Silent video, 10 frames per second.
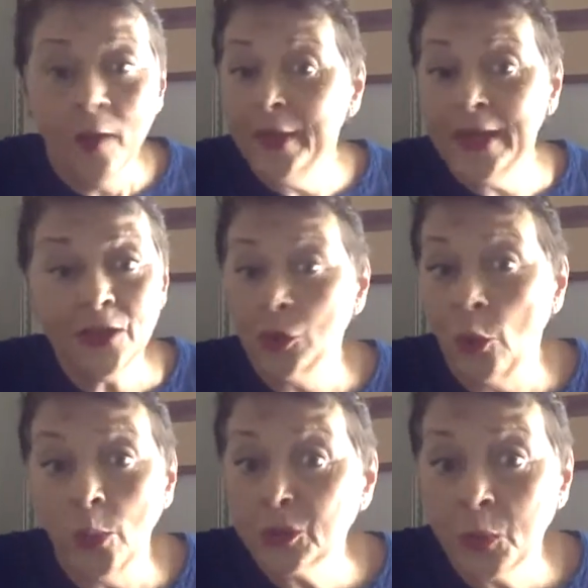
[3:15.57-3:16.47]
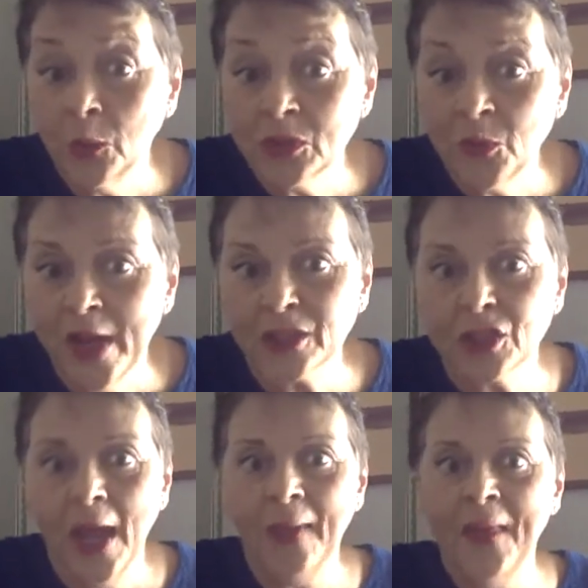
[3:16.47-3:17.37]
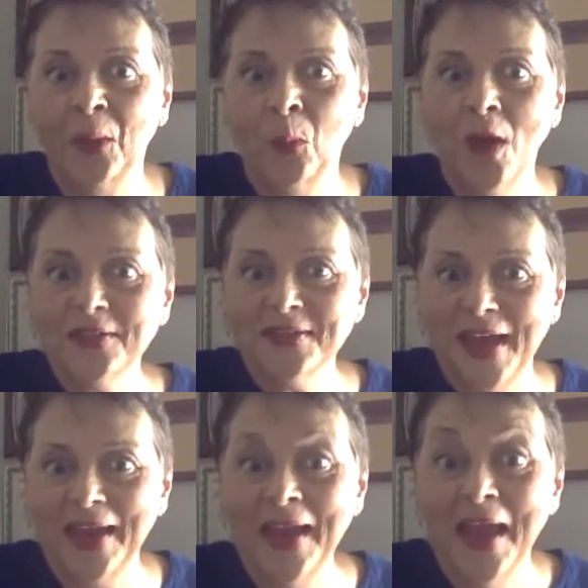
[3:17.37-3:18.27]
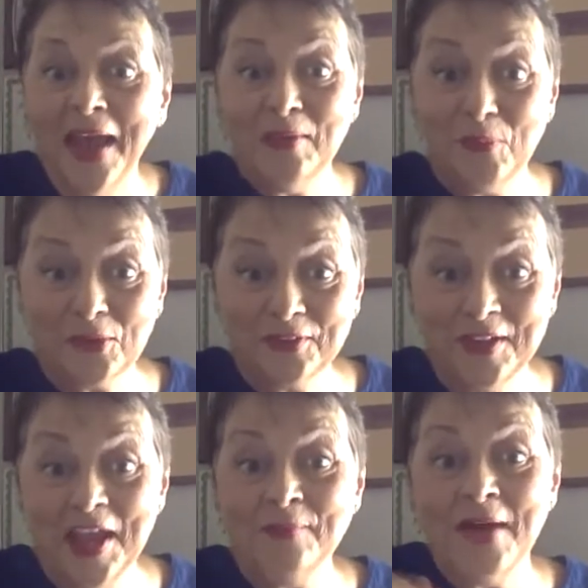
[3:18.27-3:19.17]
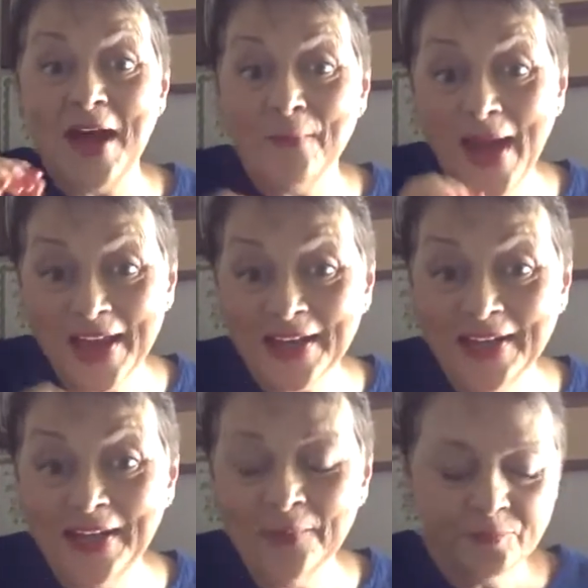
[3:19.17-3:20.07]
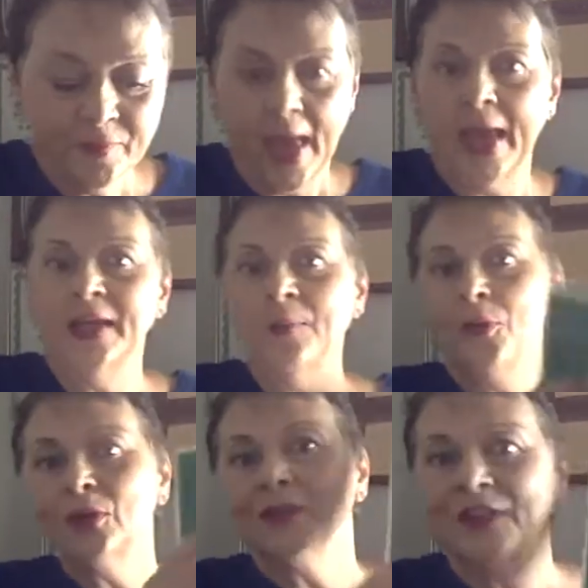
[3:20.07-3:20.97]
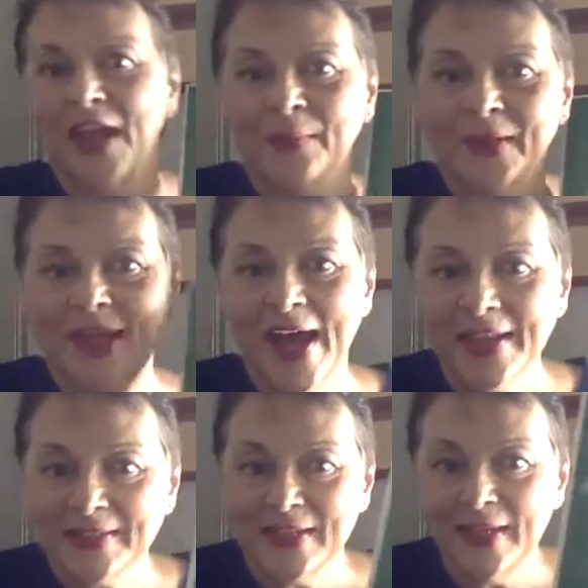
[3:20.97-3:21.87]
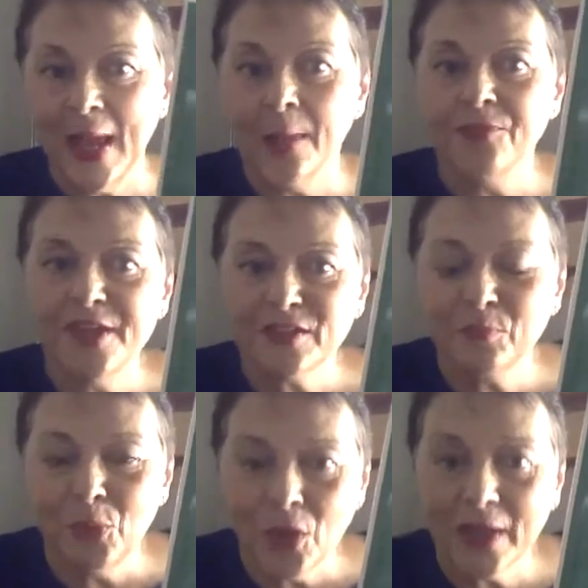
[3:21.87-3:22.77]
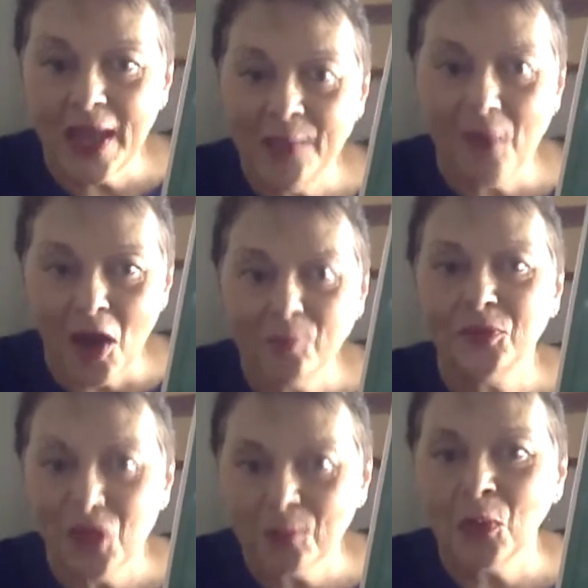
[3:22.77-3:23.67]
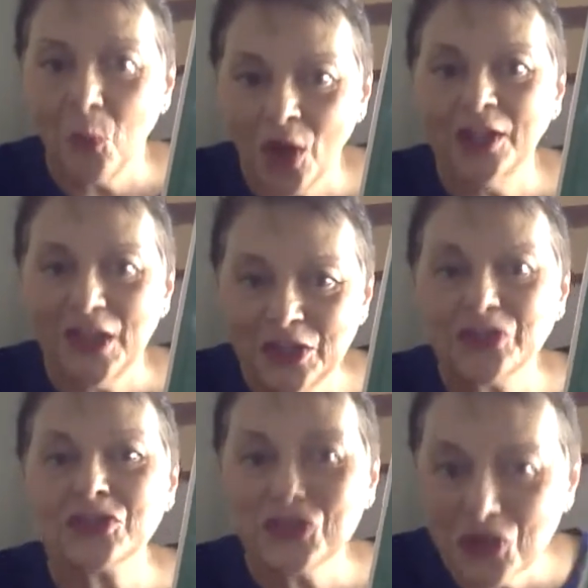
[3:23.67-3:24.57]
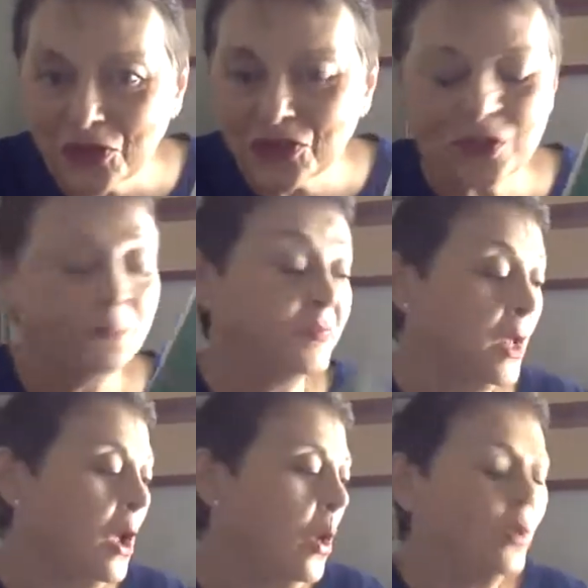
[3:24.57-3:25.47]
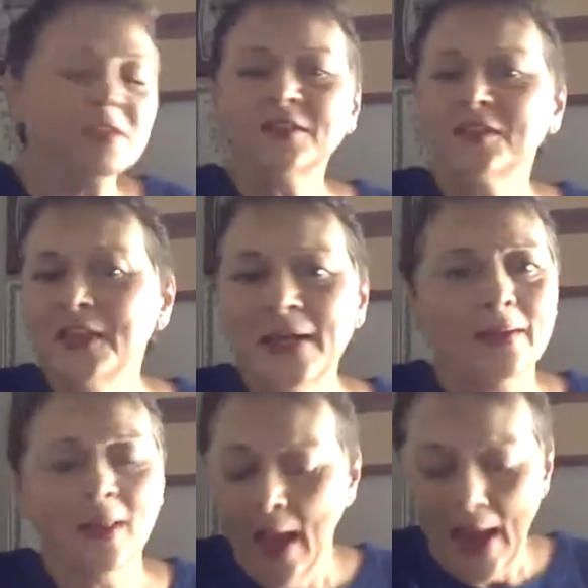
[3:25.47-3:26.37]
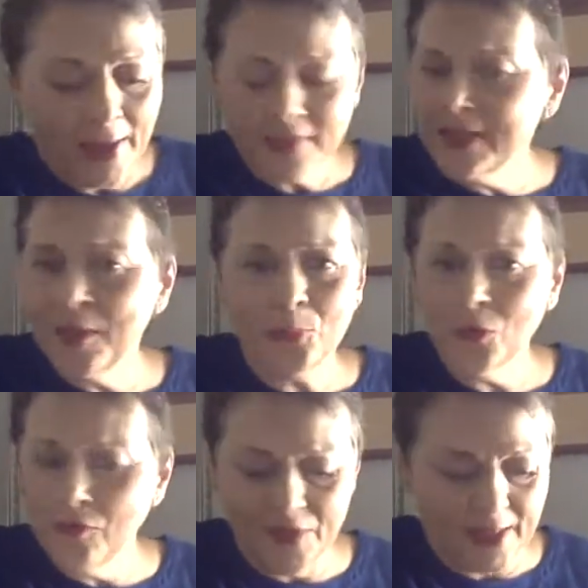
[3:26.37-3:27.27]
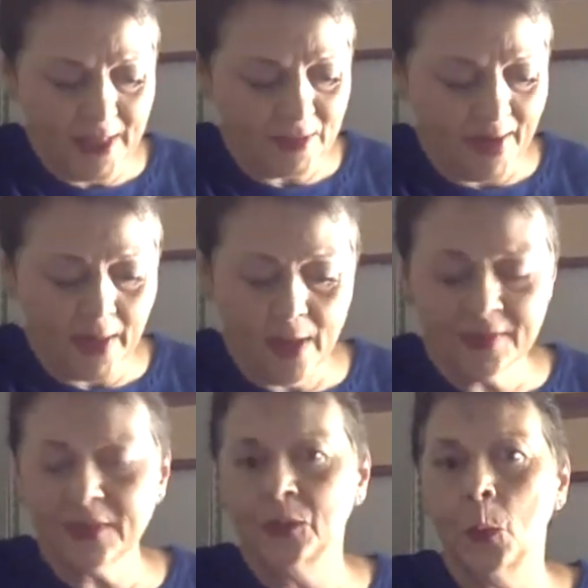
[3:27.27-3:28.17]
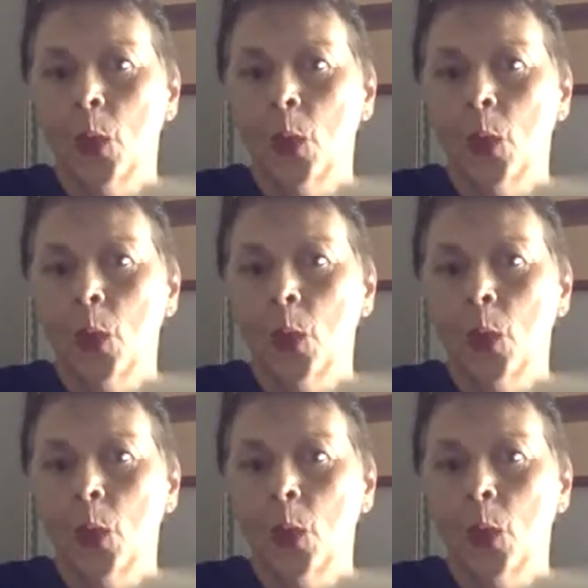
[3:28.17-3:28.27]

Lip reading: He didn't know which one was which. And then one day he put the name Amarini and he put the name Conti, and this book came up number one in the search. Well, still, how does that prove that he's my cousin?